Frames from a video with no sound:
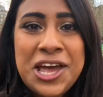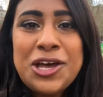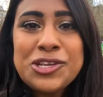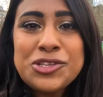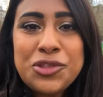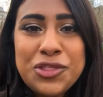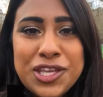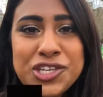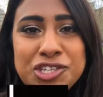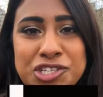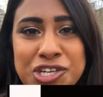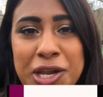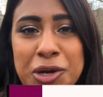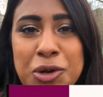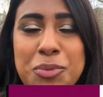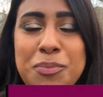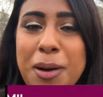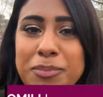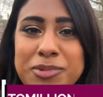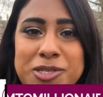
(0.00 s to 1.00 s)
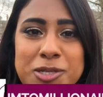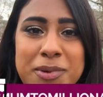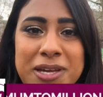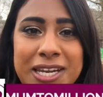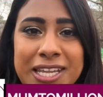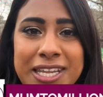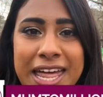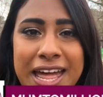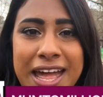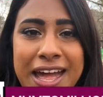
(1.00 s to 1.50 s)
So this channel, Mum to
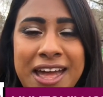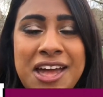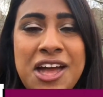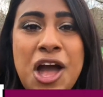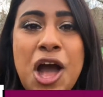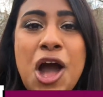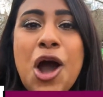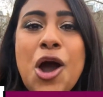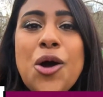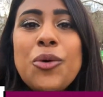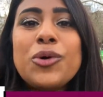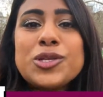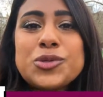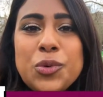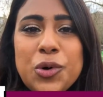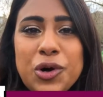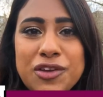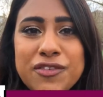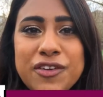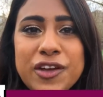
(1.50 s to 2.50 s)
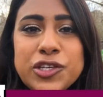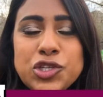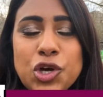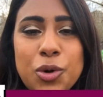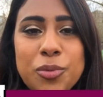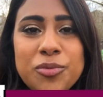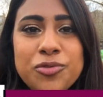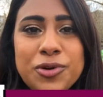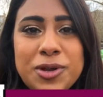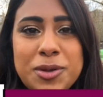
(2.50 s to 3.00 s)
Millionaire, was one of her
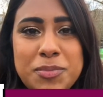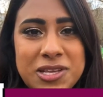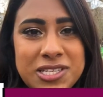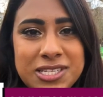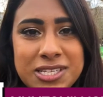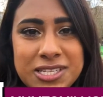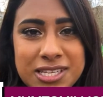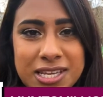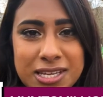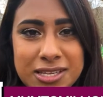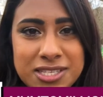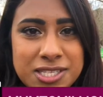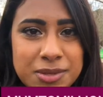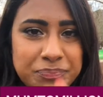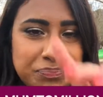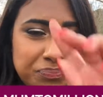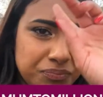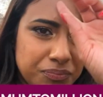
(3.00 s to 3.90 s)
top three businesses.